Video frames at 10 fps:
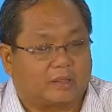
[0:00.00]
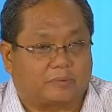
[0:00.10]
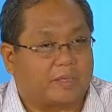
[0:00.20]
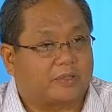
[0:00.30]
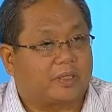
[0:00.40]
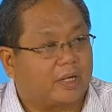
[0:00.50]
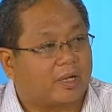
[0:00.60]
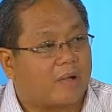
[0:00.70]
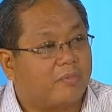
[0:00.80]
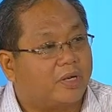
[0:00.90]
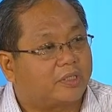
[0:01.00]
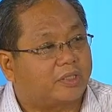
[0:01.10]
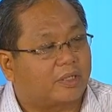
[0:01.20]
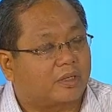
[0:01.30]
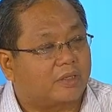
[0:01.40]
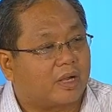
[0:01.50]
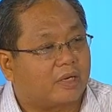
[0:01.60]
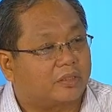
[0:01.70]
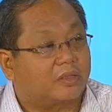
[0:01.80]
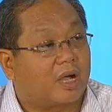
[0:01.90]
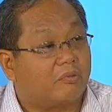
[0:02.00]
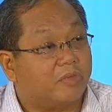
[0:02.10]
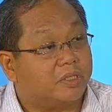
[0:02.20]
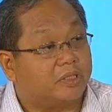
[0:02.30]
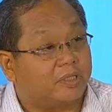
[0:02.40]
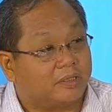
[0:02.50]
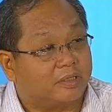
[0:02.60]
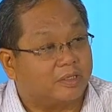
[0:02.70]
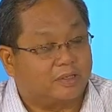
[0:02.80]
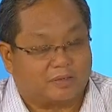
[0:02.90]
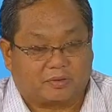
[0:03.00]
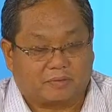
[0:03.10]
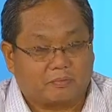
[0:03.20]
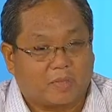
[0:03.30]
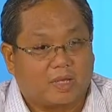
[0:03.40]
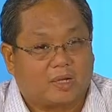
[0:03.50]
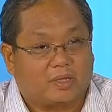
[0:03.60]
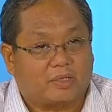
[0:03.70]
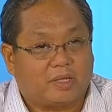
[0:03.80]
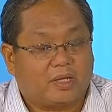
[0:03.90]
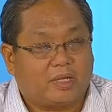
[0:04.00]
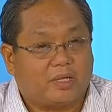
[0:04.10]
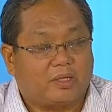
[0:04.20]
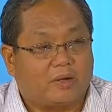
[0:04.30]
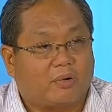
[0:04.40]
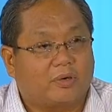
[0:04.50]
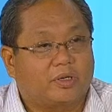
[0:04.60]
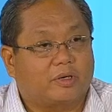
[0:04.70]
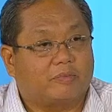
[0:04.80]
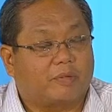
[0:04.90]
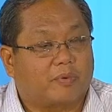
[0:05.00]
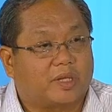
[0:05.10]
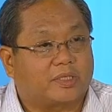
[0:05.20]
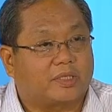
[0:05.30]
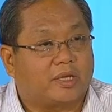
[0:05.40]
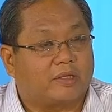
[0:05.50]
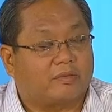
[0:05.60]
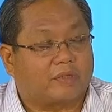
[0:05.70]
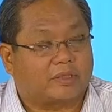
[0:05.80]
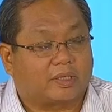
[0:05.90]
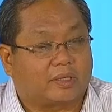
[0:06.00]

especially a cabinet secretary has gone missing. You know? The order of the President was